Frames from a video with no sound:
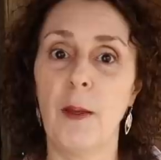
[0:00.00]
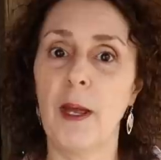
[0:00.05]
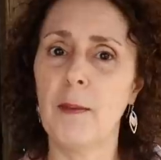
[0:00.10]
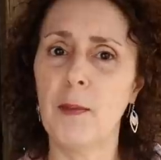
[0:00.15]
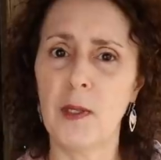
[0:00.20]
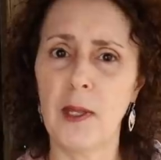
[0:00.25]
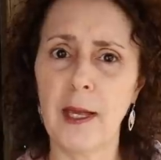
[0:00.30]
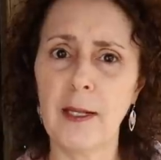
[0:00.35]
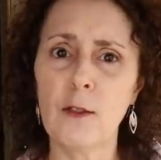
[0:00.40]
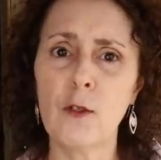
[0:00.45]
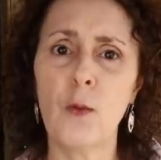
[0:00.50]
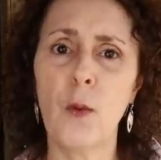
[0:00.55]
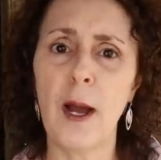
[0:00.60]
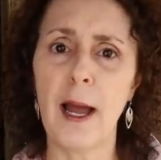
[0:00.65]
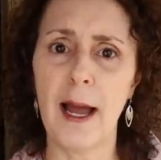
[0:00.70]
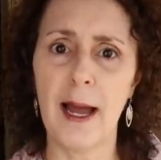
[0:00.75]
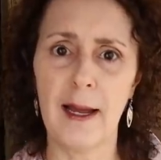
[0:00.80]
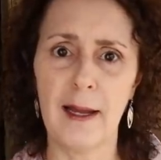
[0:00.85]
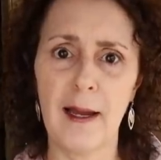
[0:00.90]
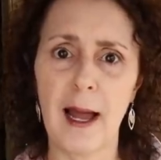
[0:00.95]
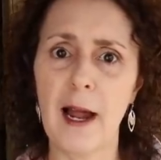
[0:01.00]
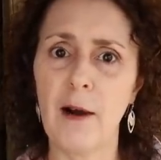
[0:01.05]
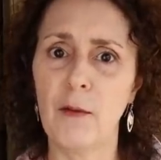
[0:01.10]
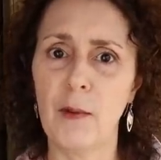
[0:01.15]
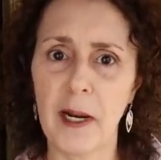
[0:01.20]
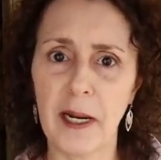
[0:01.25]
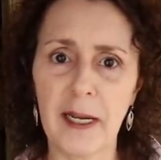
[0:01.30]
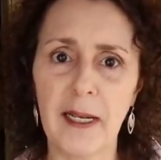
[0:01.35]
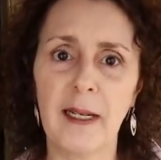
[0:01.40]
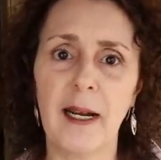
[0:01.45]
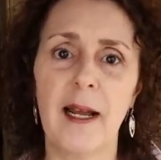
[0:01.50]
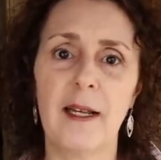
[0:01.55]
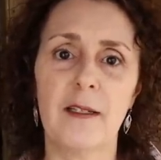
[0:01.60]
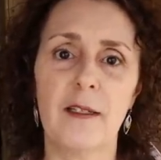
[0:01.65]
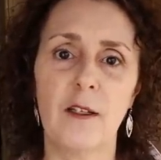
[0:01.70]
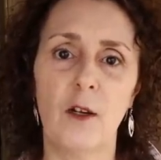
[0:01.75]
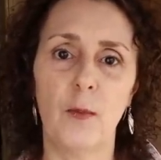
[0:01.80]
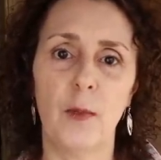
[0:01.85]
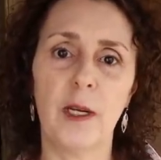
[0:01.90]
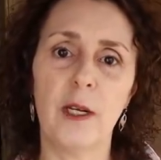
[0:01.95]
maybe that's why I recognize
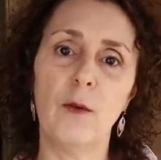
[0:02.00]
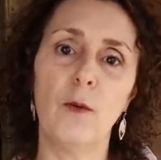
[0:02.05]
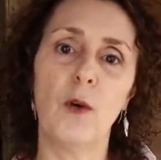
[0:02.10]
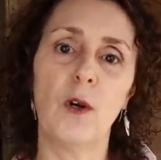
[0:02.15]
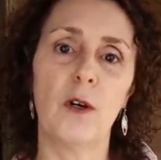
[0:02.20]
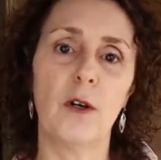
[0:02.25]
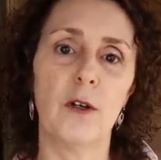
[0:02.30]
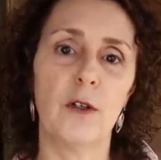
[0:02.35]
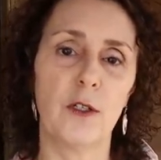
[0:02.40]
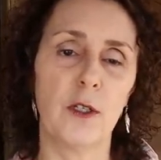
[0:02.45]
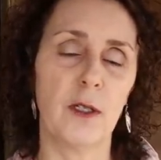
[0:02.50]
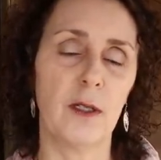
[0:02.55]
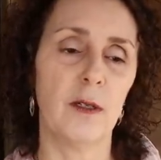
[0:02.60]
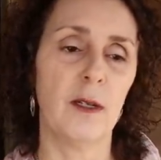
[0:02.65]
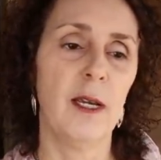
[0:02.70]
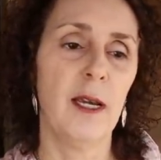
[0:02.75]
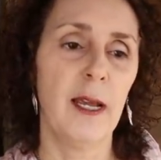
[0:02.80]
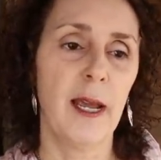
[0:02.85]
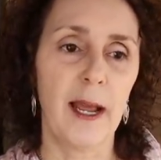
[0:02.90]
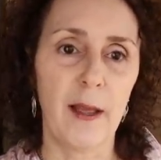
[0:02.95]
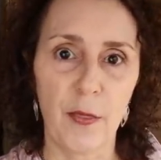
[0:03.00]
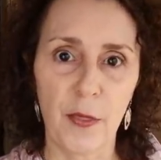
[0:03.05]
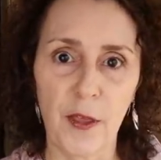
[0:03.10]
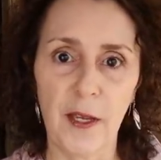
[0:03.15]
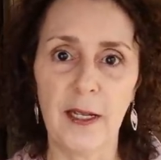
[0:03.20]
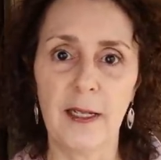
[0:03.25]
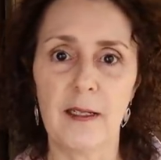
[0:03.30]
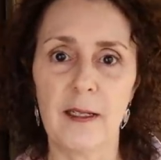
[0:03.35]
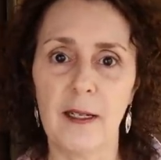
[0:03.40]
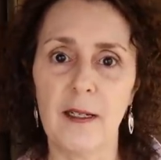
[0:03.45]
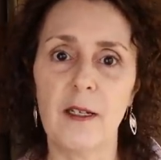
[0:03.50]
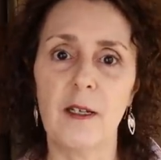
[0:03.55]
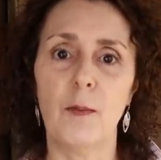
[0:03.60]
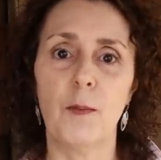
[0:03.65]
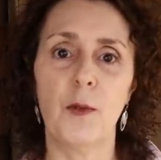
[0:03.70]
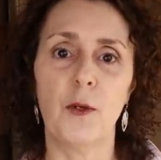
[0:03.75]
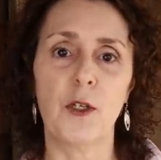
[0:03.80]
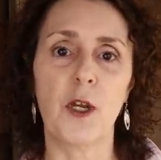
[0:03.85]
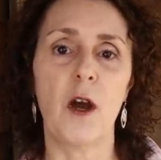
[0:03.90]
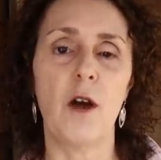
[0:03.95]
so many words and, and things that
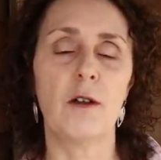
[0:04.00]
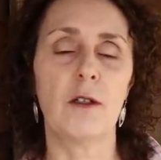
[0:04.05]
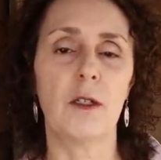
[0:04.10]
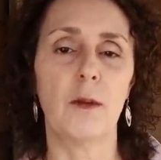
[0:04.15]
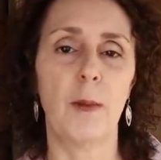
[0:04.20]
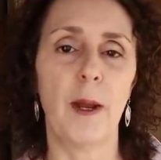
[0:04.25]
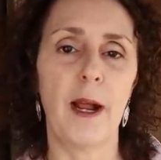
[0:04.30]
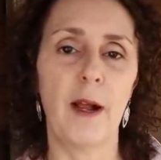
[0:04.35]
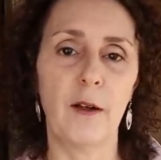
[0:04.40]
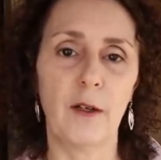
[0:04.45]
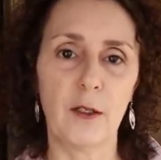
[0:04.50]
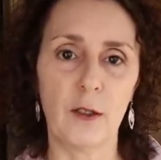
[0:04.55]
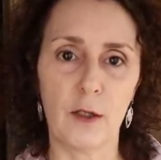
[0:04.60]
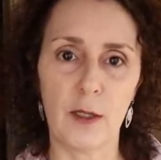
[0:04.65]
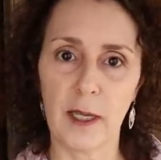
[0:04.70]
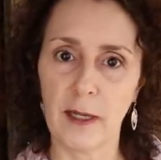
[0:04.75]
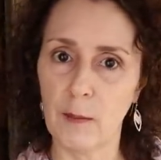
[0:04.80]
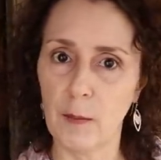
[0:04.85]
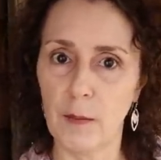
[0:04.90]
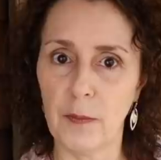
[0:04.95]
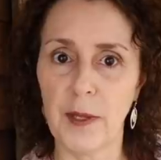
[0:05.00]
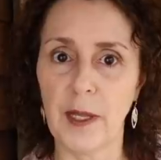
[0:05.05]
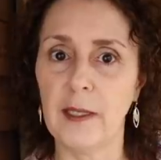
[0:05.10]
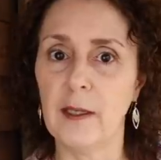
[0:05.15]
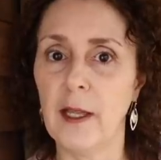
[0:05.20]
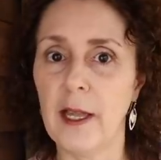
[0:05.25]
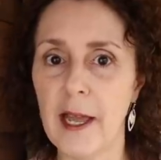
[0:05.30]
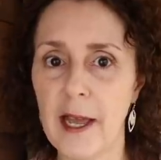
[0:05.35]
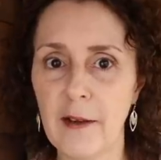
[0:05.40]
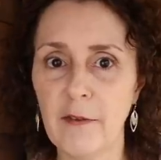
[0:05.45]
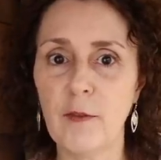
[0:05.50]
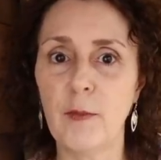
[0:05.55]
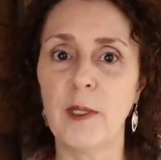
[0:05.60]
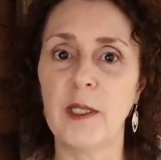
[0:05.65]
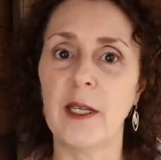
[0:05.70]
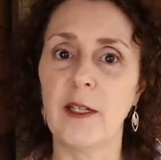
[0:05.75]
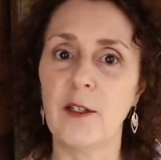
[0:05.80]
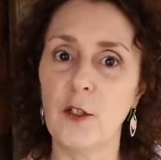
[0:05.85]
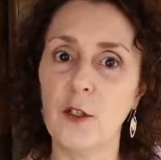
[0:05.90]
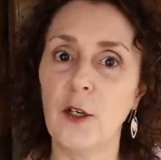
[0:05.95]
Tipper talks about, because they, they left
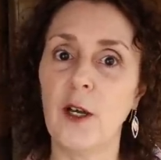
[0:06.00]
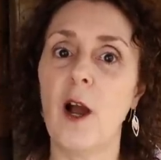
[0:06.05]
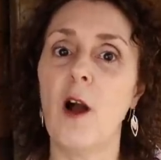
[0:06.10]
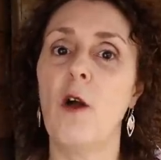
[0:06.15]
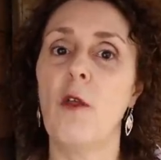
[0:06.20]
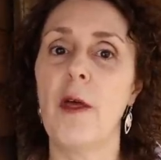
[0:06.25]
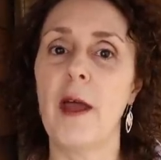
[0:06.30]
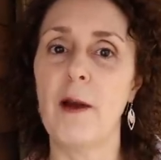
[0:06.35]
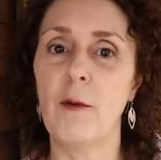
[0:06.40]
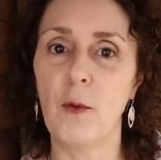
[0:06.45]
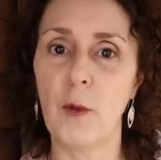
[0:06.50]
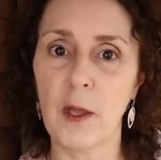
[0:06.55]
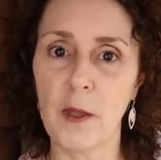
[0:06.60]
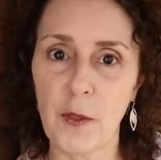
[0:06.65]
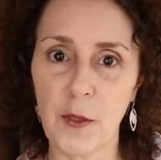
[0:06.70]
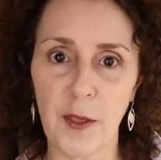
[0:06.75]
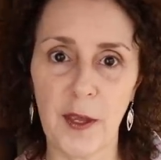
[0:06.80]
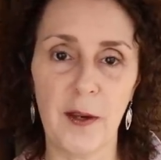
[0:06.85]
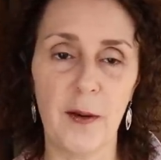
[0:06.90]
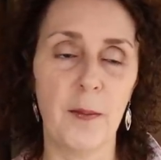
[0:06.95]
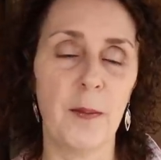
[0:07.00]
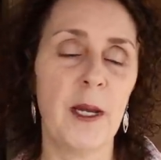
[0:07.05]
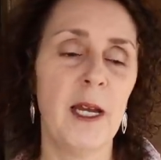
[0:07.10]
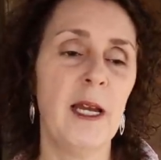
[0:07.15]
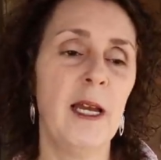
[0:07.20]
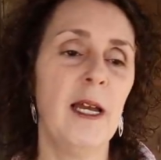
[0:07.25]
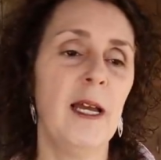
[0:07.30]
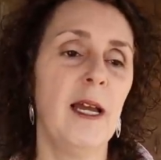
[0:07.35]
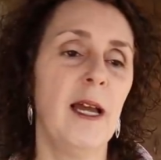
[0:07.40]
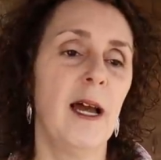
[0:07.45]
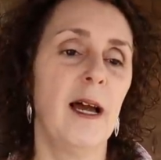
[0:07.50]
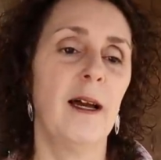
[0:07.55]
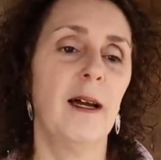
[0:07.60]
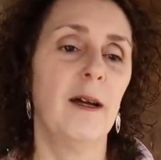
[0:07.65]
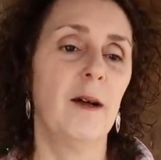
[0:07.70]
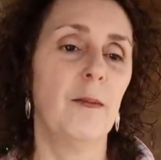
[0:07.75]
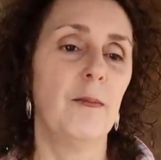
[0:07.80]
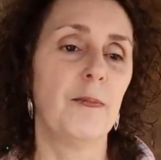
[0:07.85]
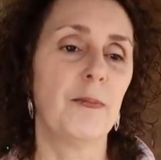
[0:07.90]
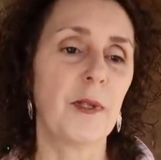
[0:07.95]
but they took all that with them.
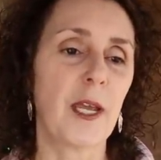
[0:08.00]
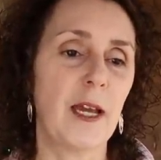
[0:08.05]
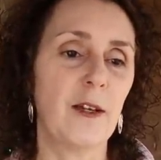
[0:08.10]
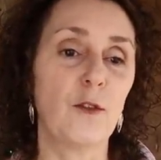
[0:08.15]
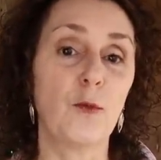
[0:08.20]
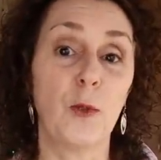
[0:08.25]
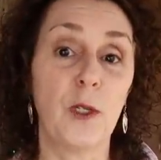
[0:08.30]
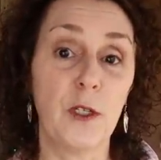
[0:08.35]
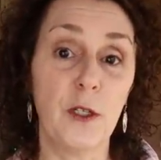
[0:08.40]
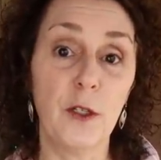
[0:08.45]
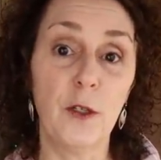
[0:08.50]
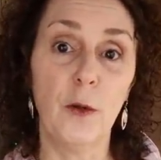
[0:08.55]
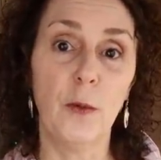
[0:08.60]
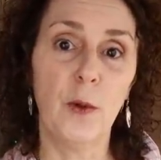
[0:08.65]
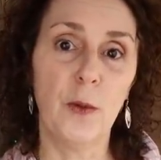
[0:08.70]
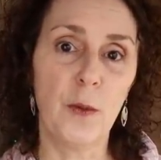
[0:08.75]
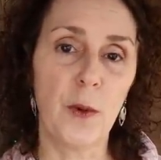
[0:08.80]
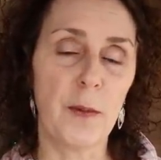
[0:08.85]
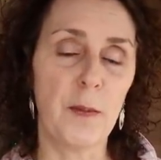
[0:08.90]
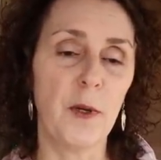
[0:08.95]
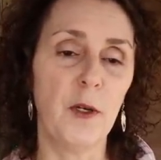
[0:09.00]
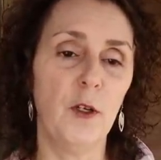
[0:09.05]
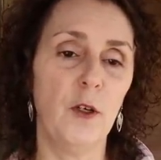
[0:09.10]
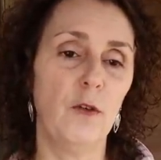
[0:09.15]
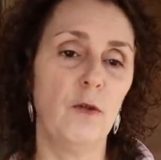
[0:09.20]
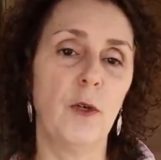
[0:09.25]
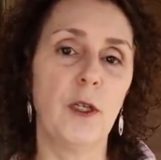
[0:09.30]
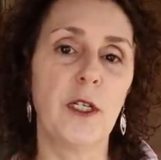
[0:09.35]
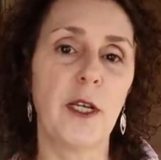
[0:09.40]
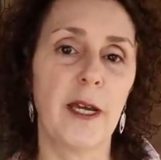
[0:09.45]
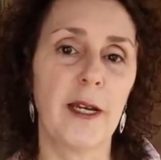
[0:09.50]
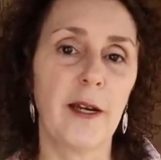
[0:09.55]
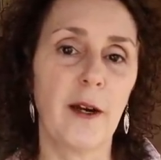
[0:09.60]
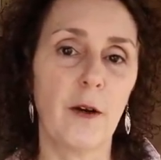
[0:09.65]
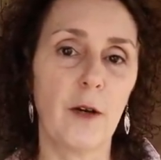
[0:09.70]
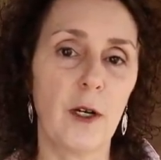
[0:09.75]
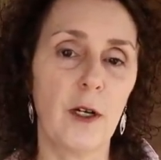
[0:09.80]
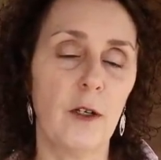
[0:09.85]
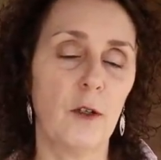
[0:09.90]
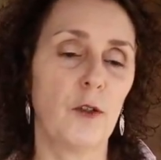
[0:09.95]
Um, as we do when we move, we take
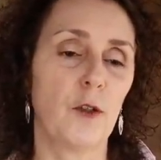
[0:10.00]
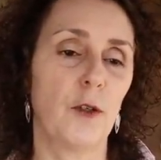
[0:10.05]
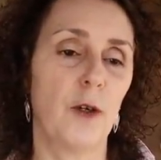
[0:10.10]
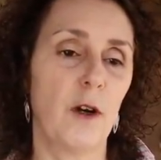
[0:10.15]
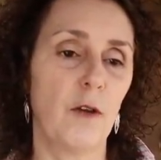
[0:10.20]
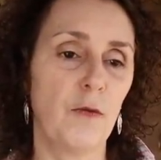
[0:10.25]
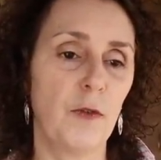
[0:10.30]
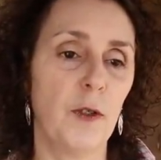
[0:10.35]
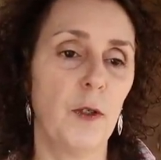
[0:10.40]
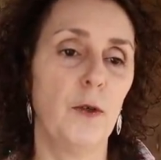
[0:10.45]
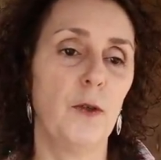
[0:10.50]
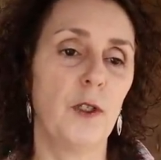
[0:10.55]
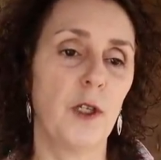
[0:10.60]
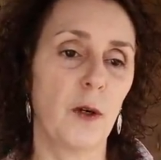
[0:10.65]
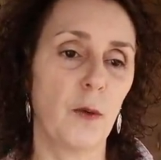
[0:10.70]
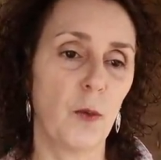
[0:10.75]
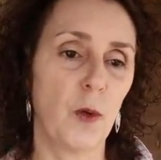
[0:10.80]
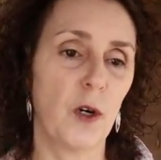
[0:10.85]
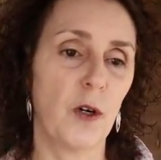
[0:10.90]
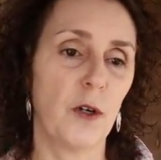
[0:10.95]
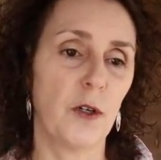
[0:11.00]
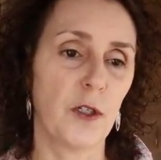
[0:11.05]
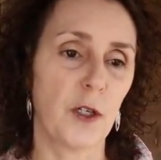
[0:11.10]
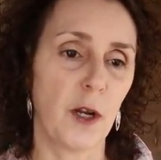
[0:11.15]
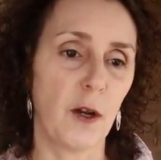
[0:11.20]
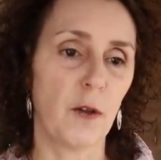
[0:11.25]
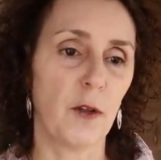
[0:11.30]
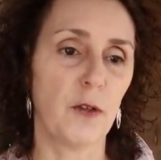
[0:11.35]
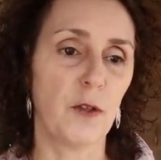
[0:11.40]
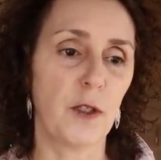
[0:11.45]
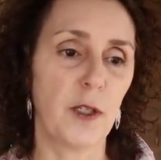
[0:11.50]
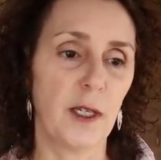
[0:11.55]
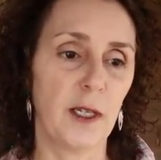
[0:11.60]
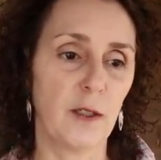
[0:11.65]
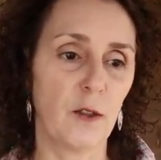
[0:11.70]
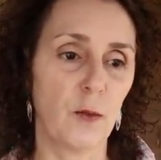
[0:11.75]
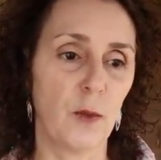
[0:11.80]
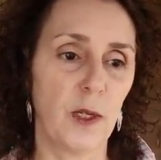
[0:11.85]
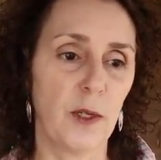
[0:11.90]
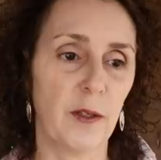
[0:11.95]
our culture, our foods, our words, all those
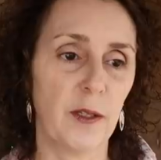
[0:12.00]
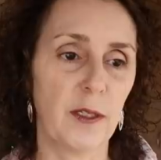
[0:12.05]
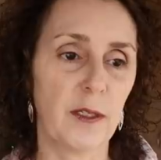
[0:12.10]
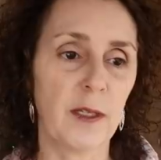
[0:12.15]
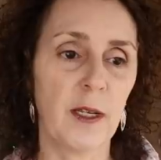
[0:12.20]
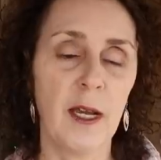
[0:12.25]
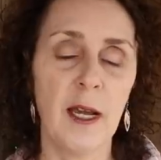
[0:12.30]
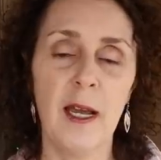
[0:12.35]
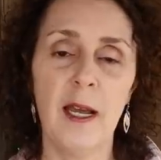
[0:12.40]
things with us.